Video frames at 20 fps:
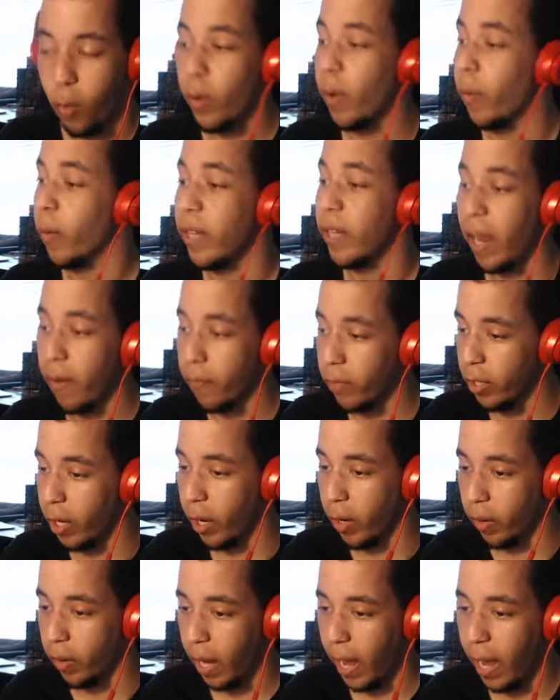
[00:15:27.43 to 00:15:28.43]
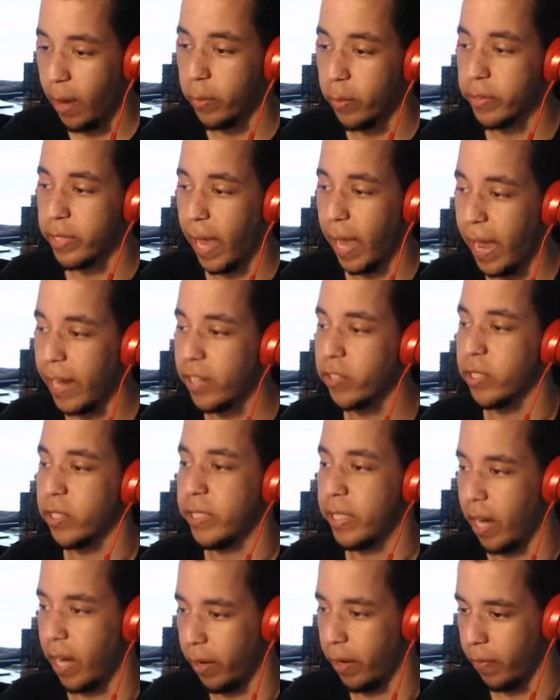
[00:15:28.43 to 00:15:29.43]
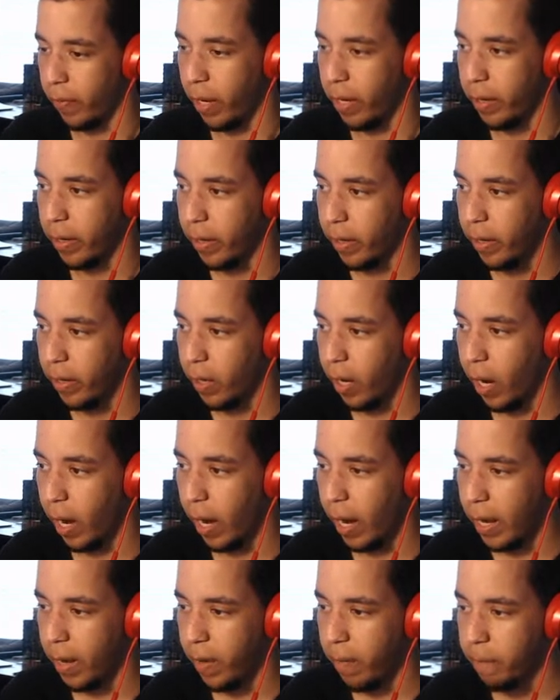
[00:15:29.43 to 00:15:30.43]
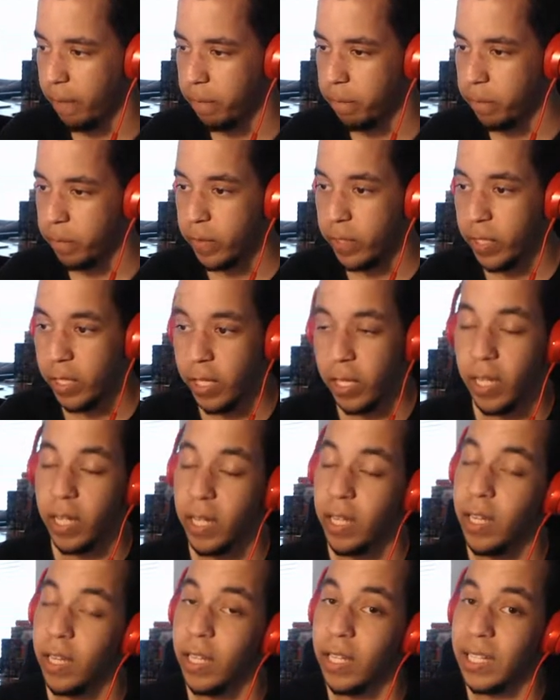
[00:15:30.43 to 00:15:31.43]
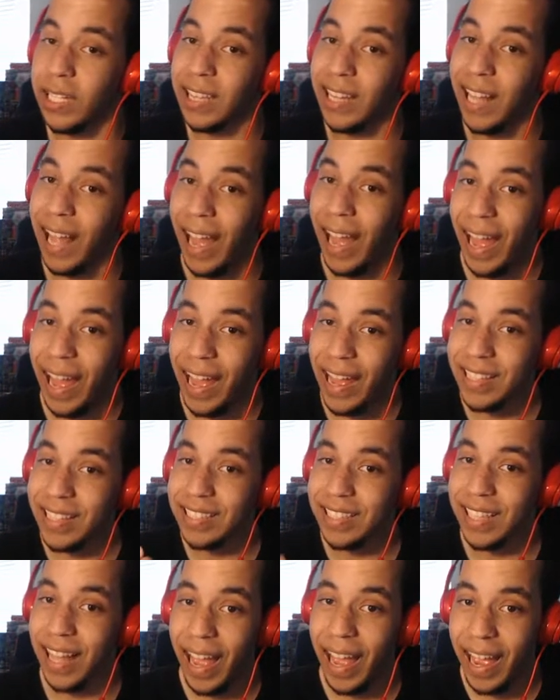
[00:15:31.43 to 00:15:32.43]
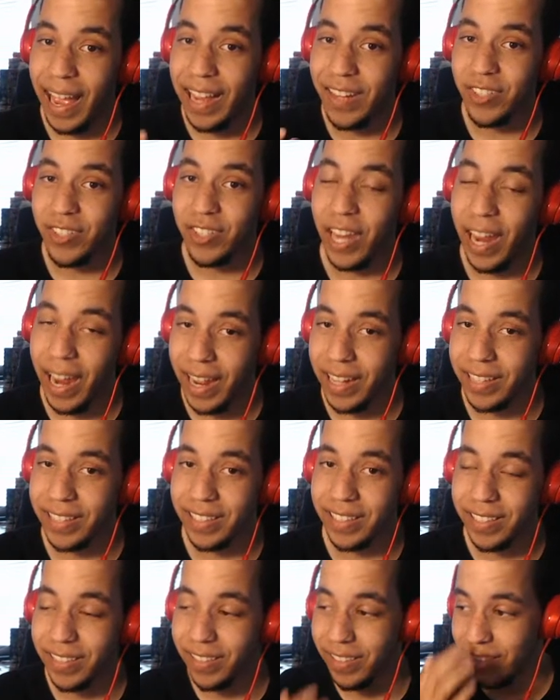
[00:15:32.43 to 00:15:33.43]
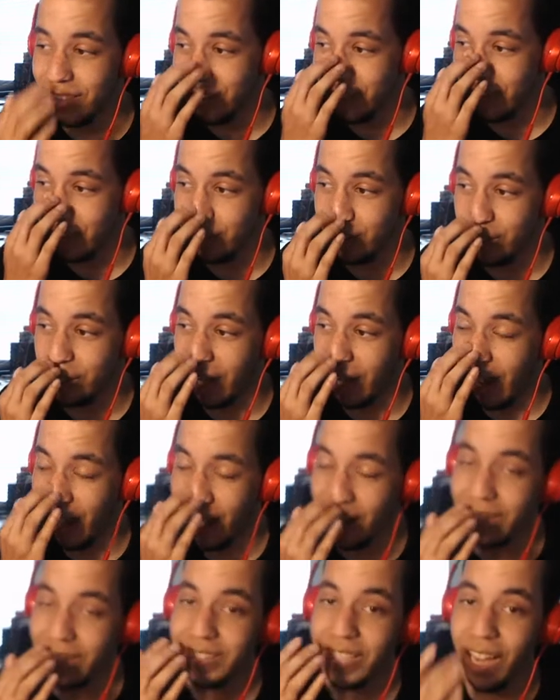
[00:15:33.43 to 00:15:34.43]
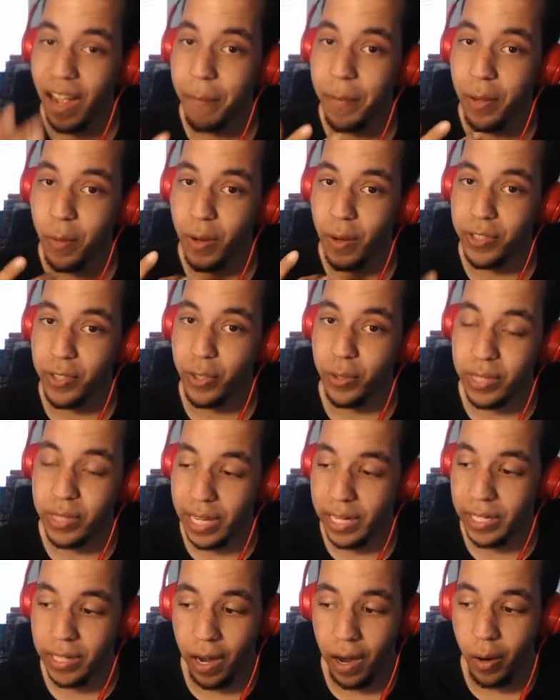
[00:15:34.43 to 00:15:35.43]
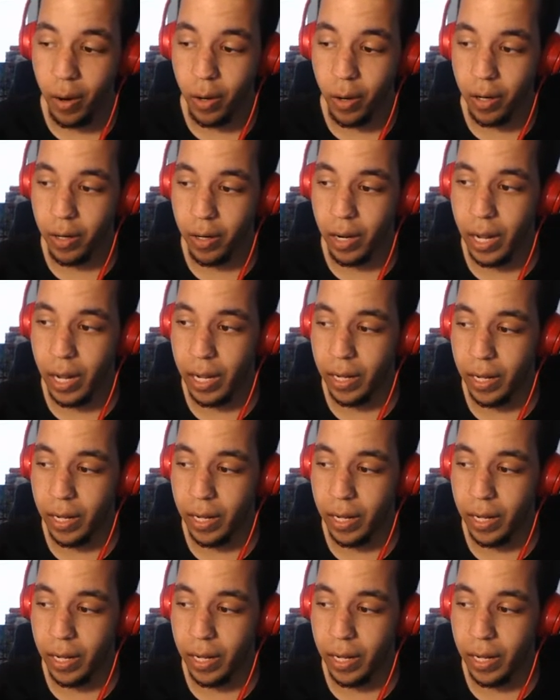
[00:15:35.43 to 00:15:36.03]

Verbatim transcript: We will never know. I was actually terrified. All right. Last chance. You gotta tell me what you think our...